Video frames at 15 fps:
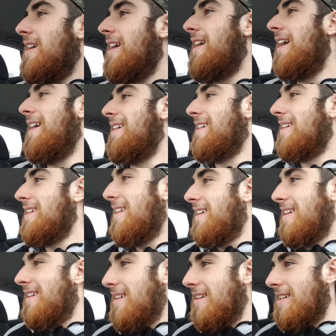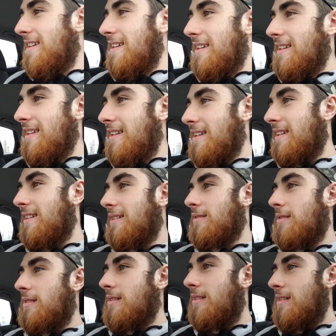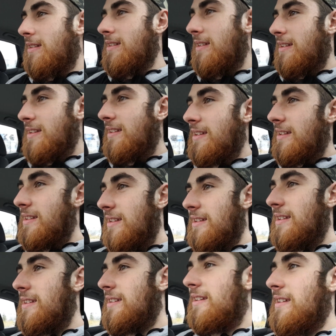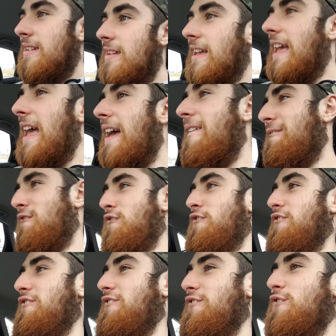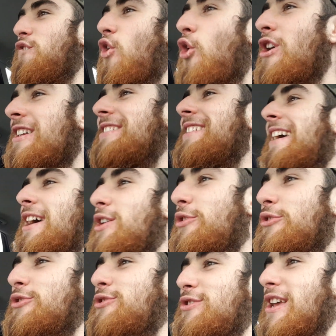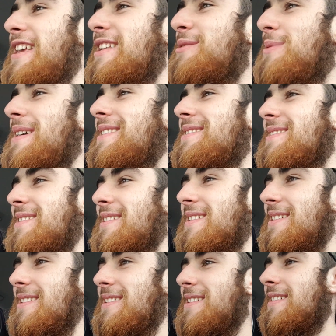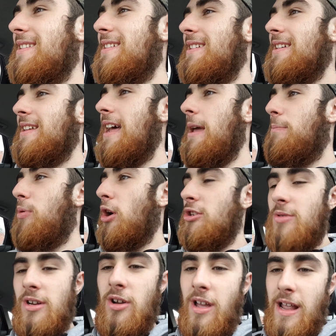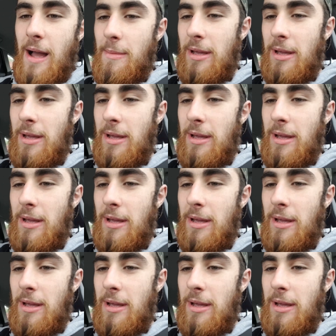Look at the fucking rain, sir. It's pure flowing sideways. Pure heavy. Flowing sideways. Hey boys, we've got to get